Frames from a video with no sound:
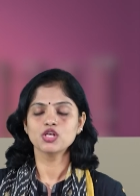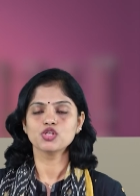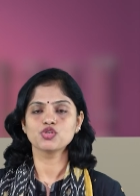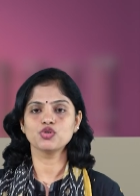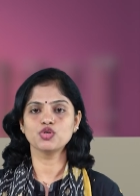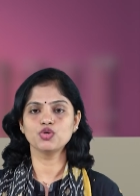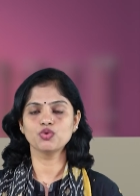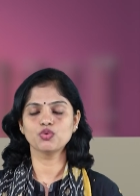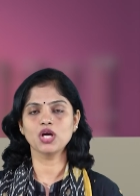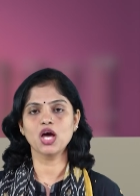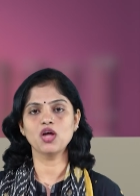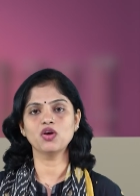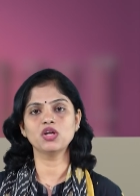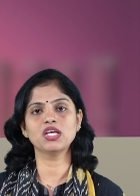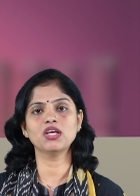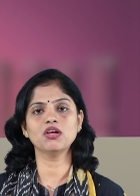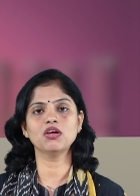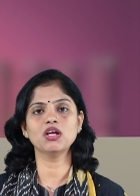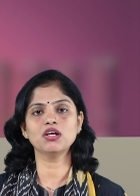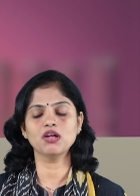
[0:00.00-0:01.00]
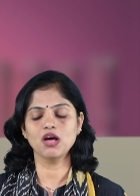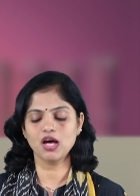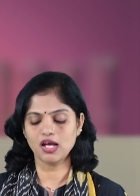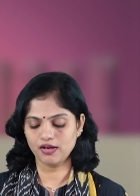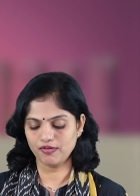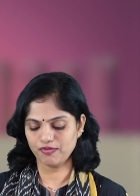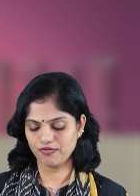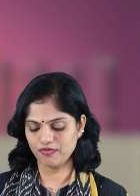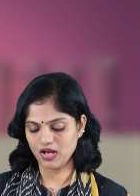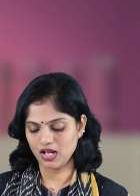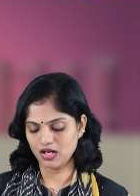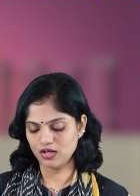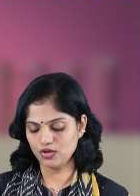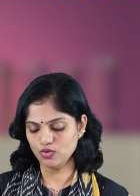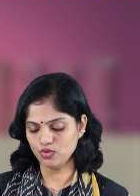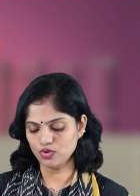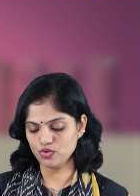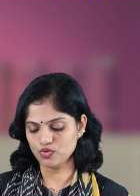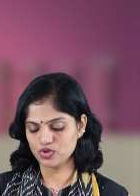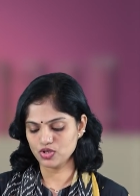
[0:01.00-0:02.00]
So, you calculate RF
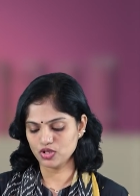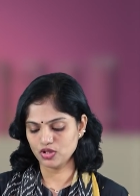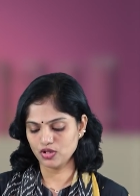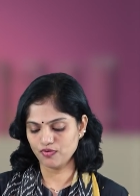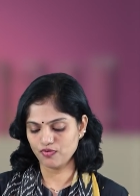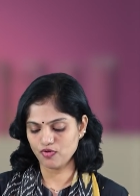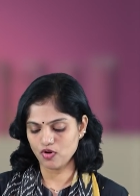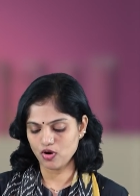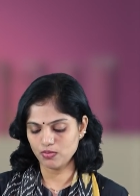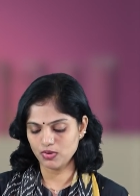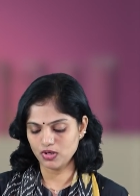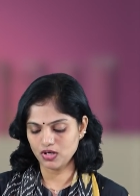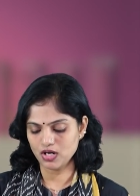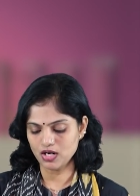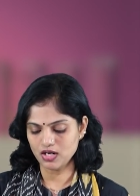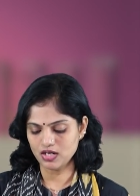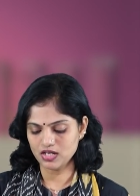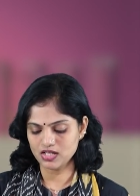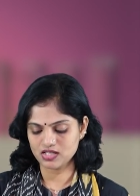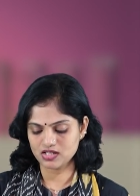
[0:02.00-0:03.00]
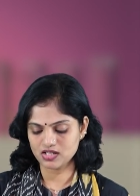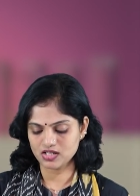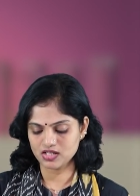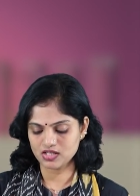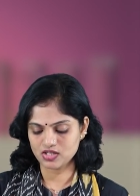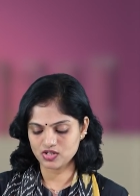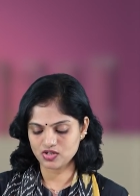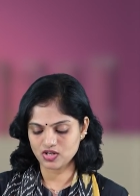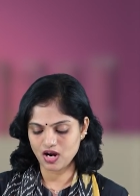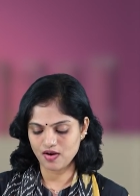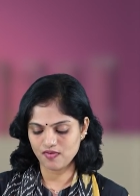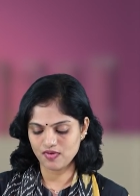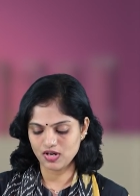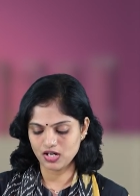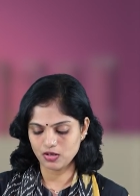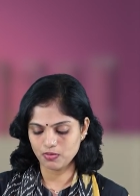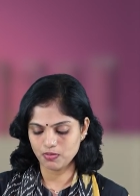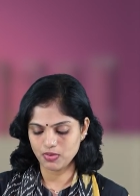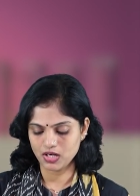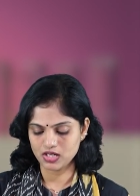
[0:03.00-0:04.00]
value using the formula distance
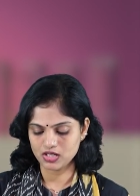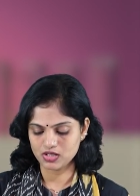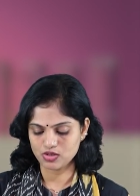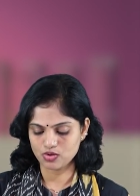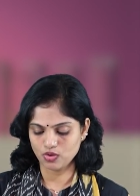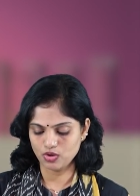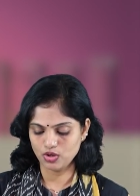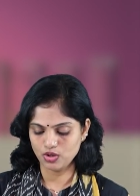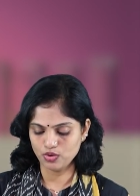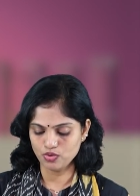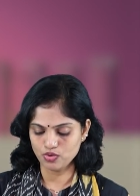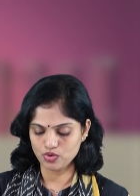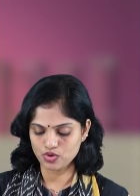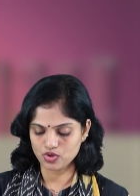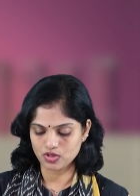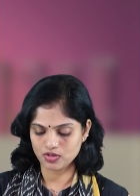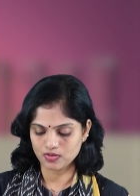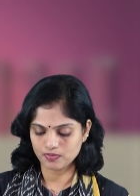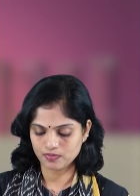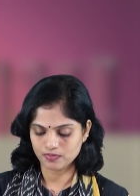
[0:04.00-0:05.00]
travelled by solute